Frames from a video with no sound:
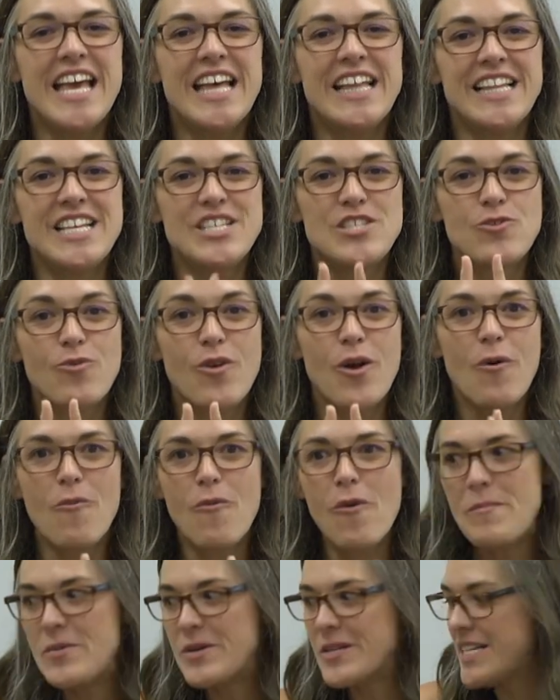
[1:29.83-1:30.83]
Let's throw it
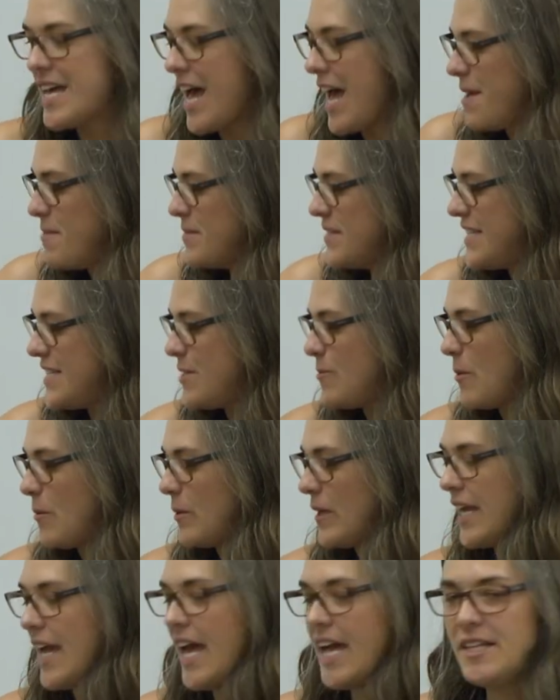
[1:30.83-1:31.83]
one more time and see what
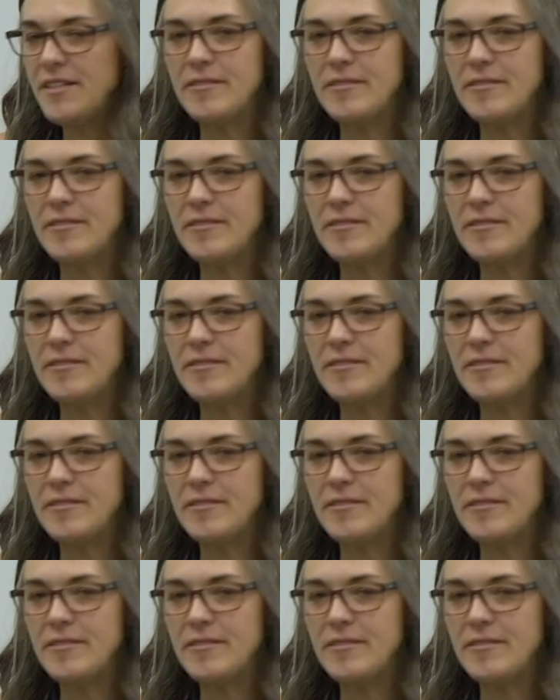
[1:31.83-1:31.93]
we get